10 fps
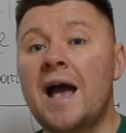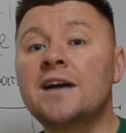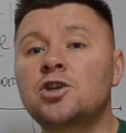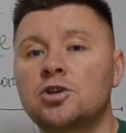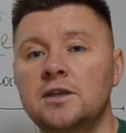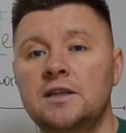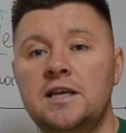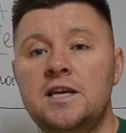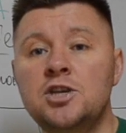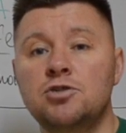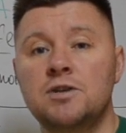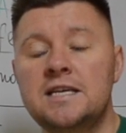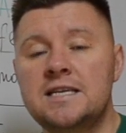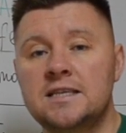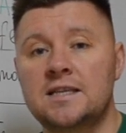actually, the issue
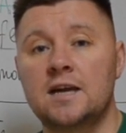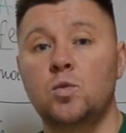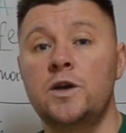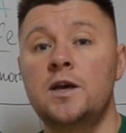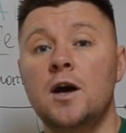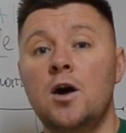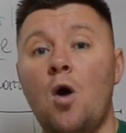is that we,